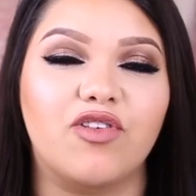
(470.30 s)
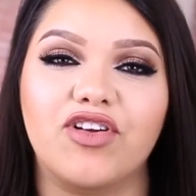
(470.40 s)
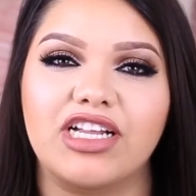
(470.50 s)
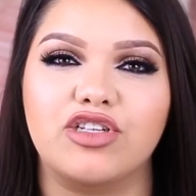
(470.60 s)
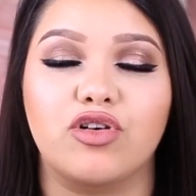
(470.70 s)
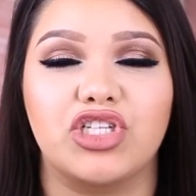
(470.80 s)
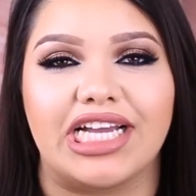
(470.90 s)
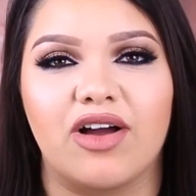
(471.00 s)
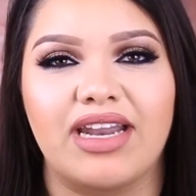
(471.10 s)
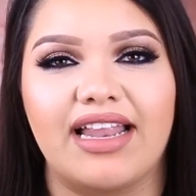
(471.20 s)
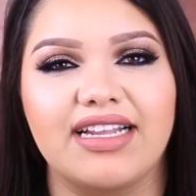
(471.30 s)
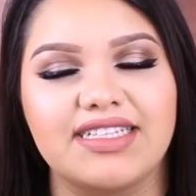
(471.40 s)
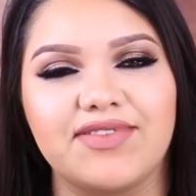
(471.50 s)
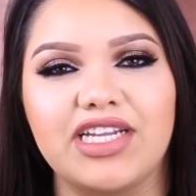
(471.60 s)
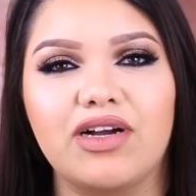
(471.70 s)
don't forget to go check out
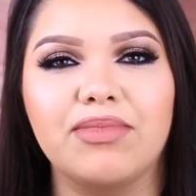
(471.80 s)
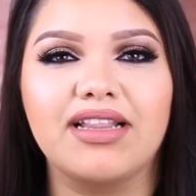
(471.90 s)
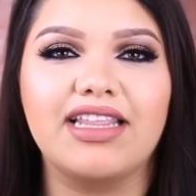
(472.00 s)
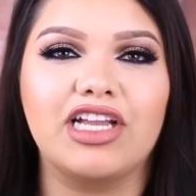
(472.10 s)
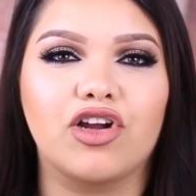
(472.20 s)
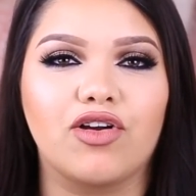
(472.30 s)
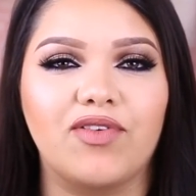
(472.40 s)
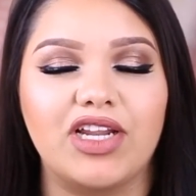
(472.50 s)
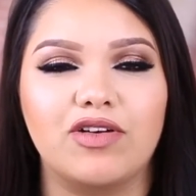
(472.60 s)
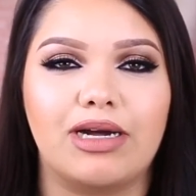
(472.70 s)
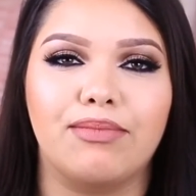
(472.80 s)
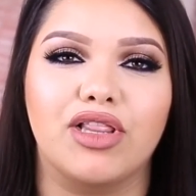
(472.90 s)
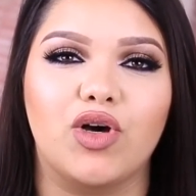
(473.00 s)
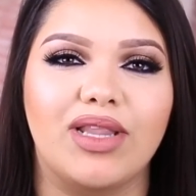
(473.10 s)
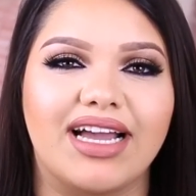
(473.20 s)
Natalie's video. I'm gonna link her video down
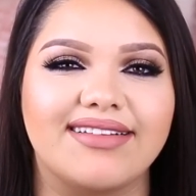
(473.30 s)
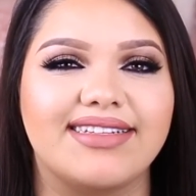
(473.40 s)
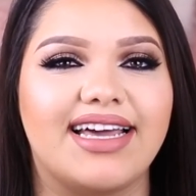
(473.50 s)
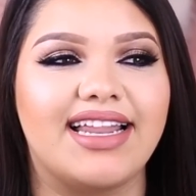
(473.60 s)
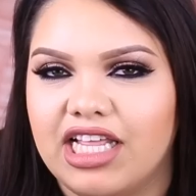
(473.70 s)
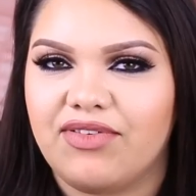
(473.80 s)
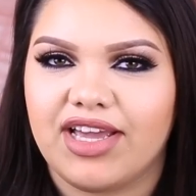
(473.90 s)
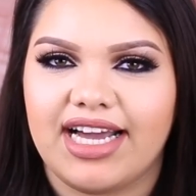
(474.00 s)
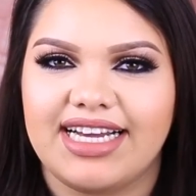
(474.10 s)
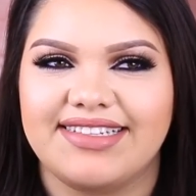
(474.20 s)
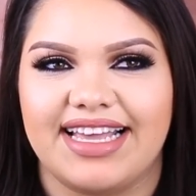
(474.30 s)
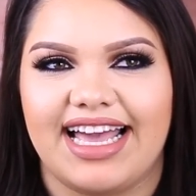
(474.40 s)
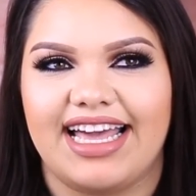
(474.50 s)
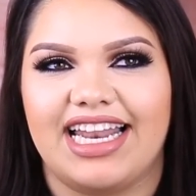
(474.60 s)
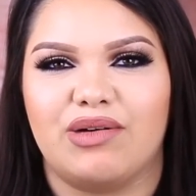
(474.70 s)
below, like I said. Love you guys,
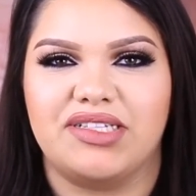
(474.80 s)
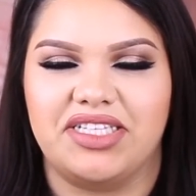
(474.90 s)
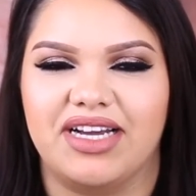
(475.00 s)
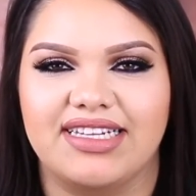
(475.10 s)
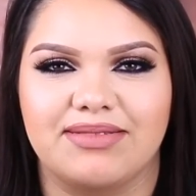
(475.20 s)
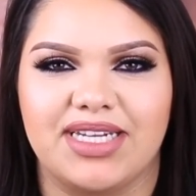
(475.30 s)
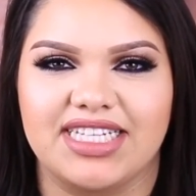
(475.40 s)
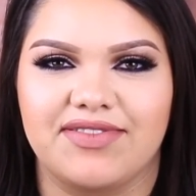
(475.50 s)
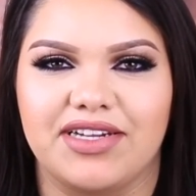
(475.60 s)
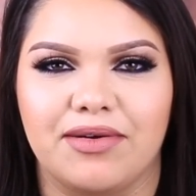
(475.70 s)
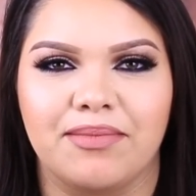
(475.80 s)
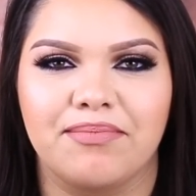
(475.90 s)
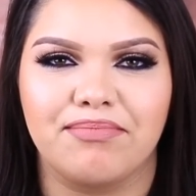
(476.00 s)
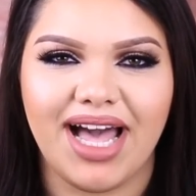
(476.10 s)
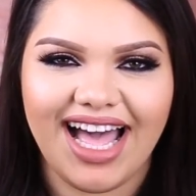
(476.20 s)
and I will see you guys in my next video.
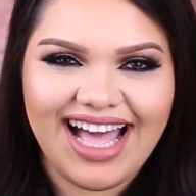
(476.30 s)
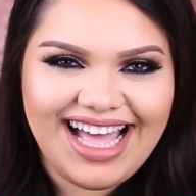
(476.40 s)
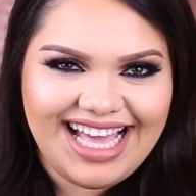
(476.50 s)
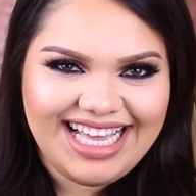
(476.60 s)
Bye!